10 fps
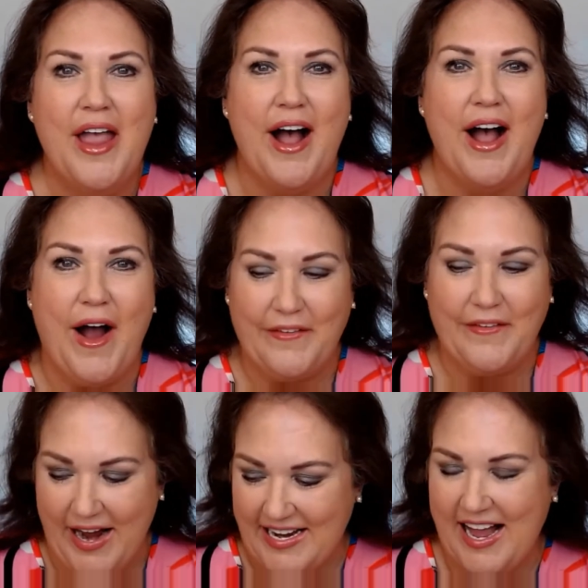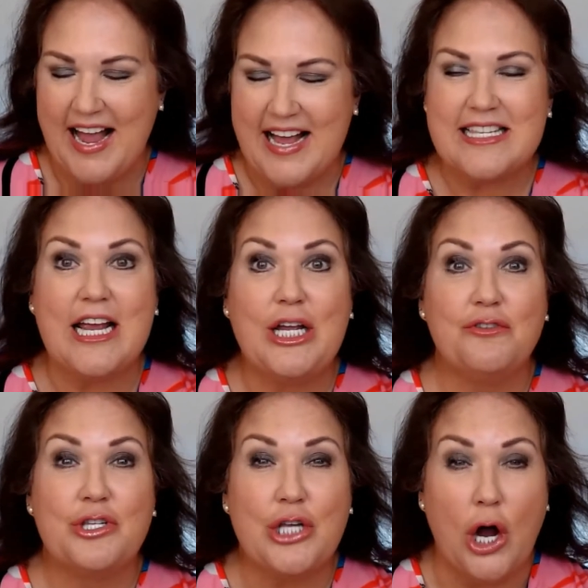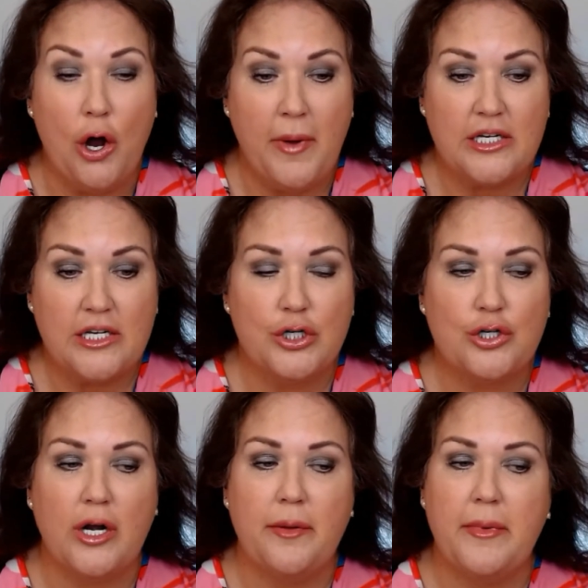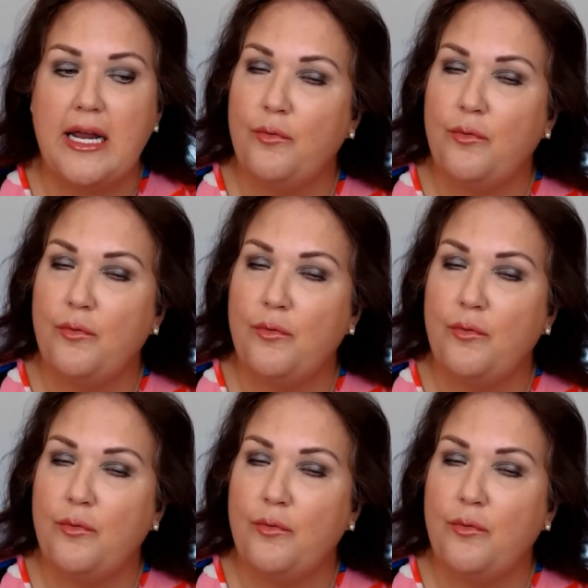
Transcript: All right, guys. Thank you so much for joining me.